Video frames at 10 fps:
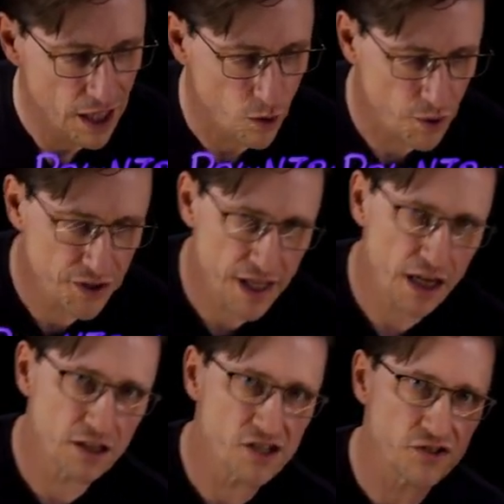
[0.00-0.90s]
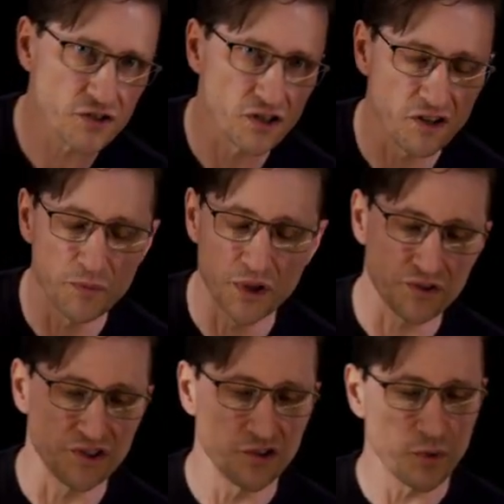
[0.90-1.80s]
And with that cluster of
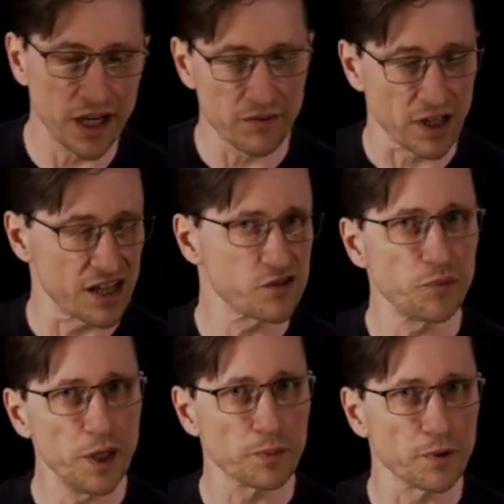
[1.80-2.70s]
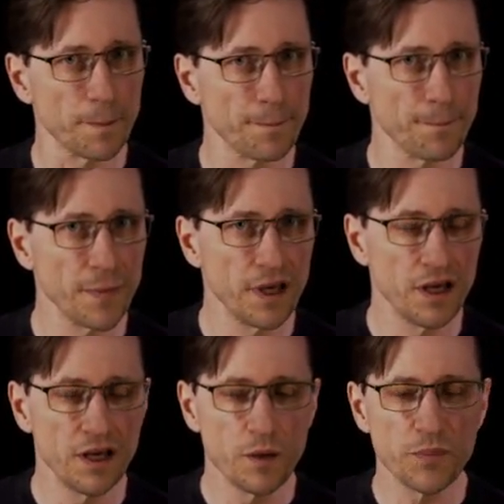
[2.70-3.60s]
buildings, we have lots of people.
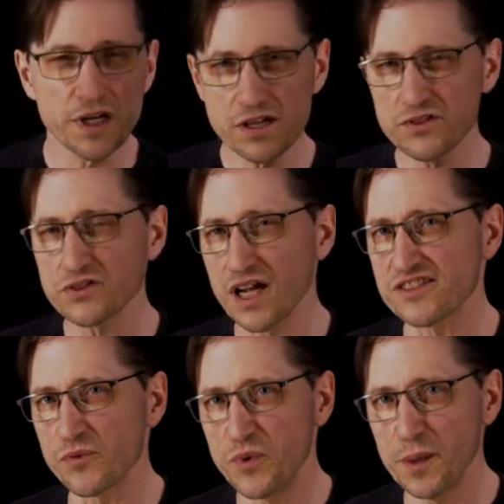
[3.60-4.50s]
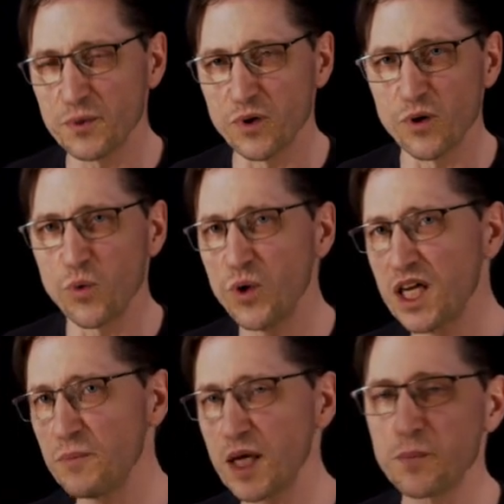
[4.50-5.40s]
Because there's lots of people, we
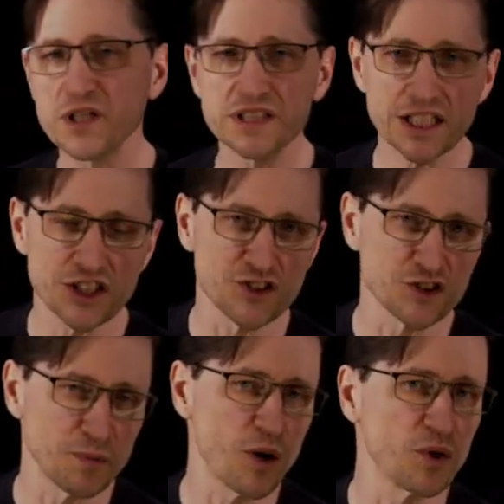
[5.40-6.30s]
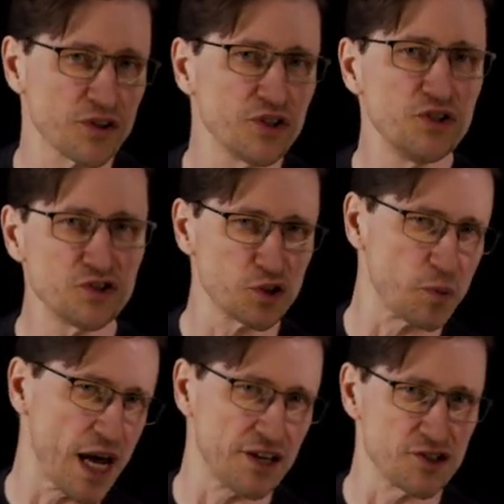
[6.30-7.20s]
can make predictions about what their
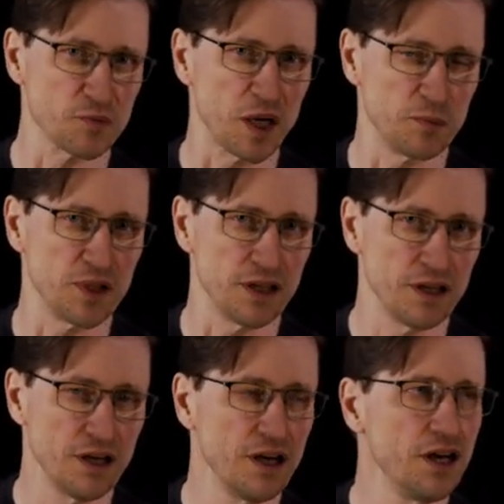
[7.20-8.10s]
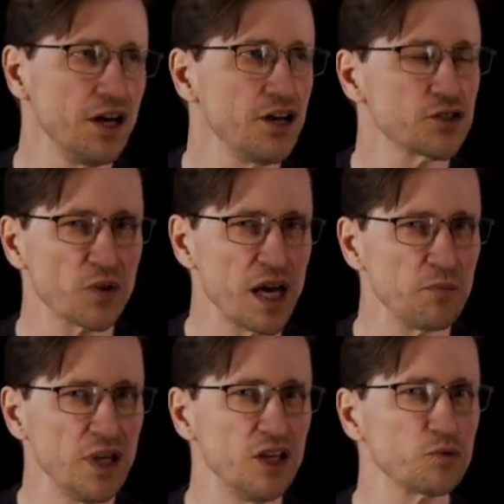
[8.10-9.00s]
usage patterns might be. And so
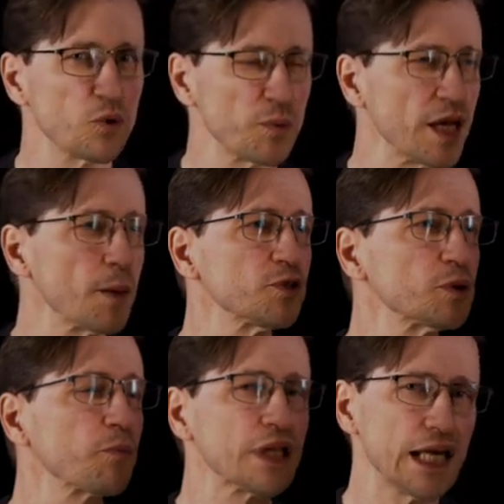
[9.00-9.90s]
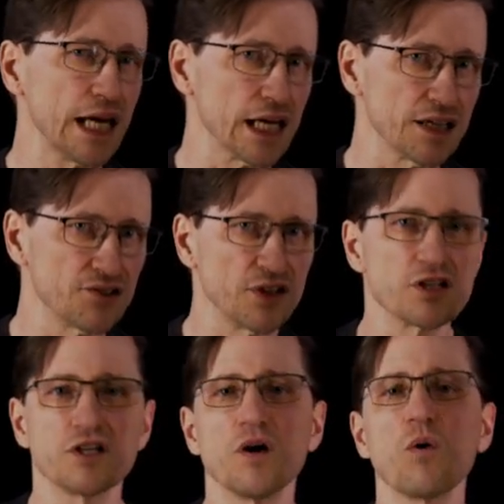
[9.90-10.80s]
that means we'll be able to plan,
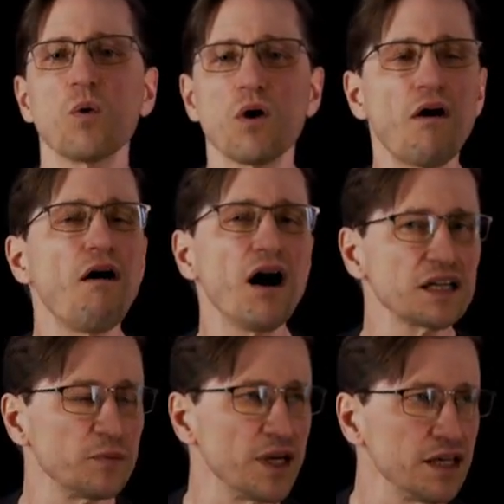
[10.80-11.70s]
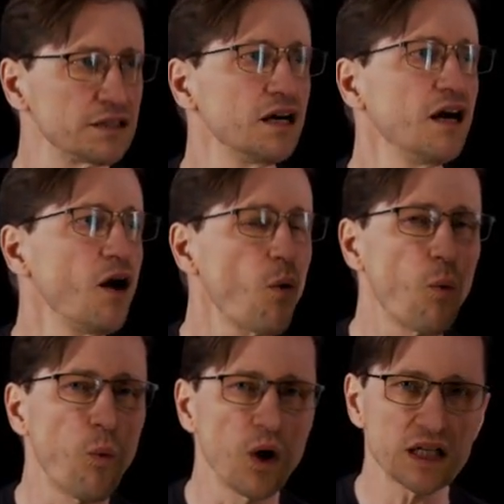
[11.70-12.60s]
essentially, or automate
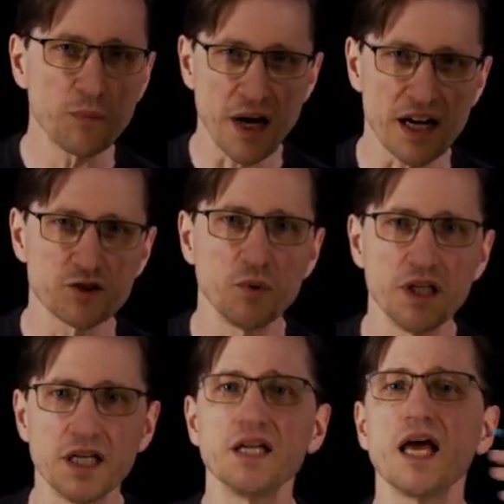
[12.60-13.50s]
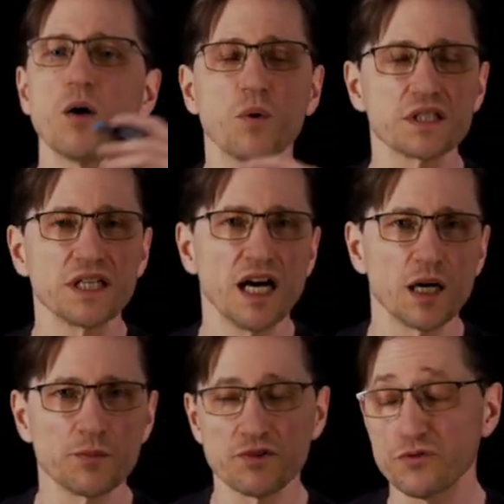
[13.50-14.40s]
what capacity we need at what
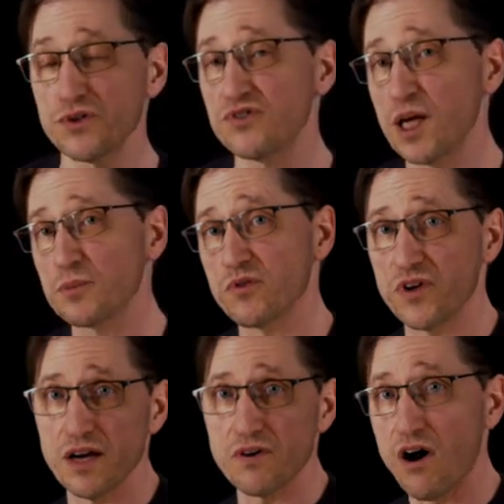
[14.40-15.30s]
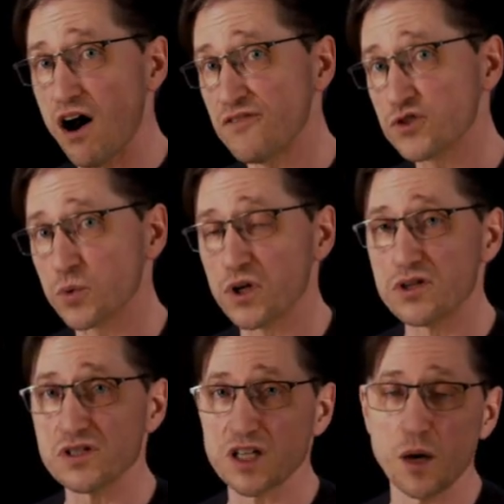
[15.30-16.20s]
times. For example, if we have office
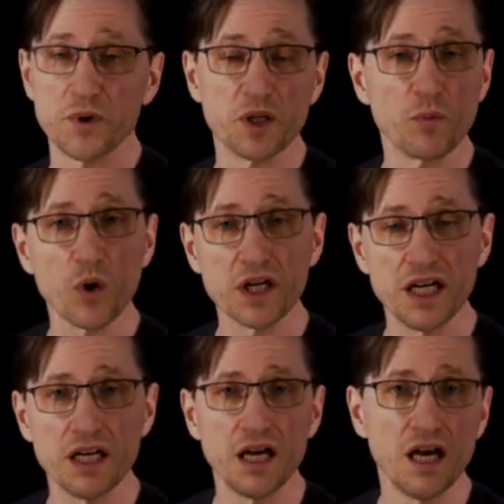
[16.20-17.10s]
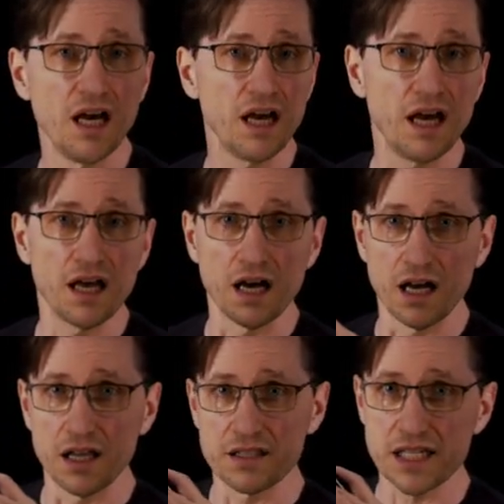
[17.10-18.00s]
workers that come in the morning,
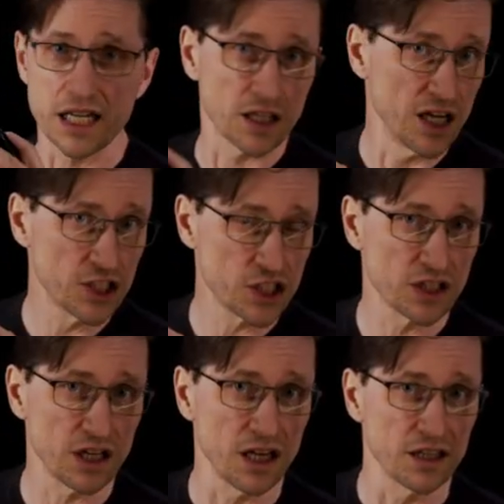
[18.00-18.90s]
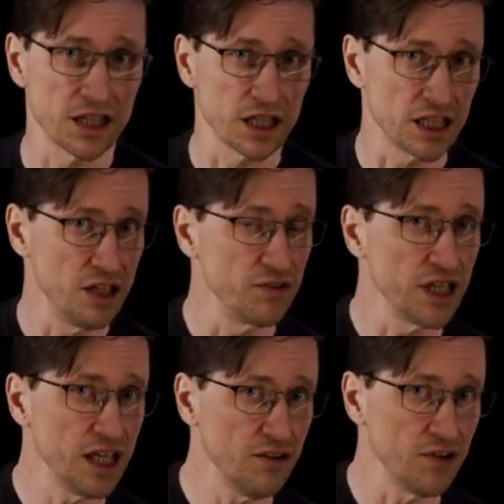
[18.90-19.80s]
take lunch, and then leave in
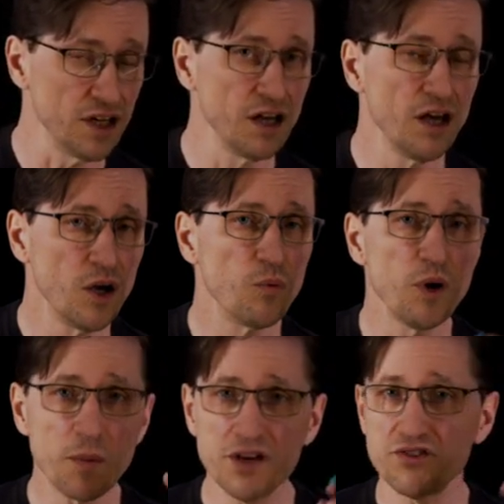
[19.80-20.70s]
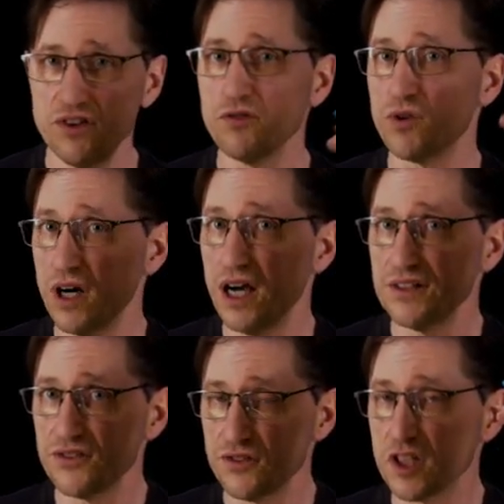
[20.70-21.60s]
the evening, we might see
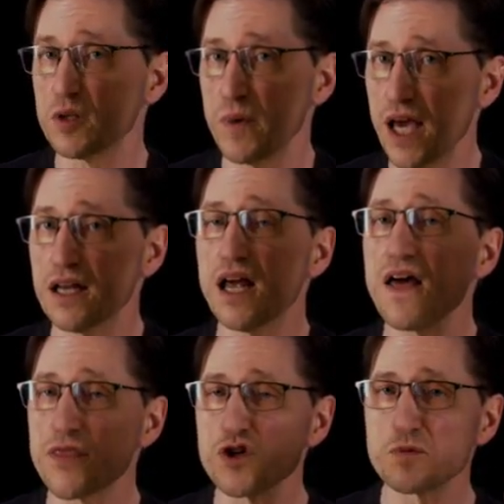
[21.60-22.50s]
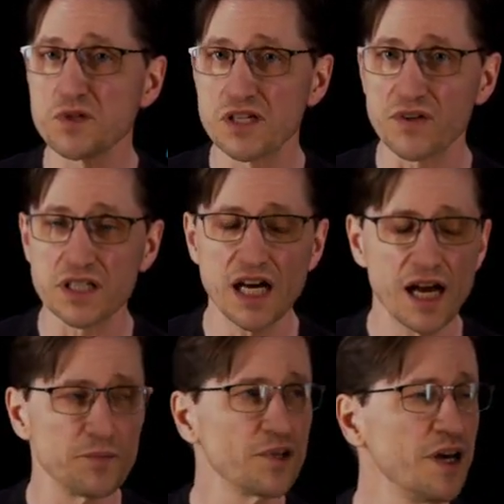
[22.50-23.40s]
rises in demand at those specific
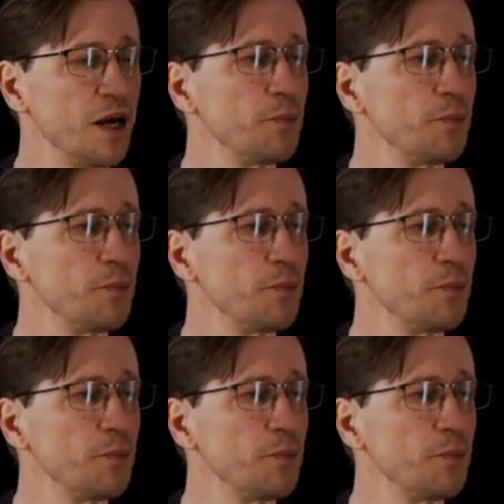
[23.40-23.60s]
times.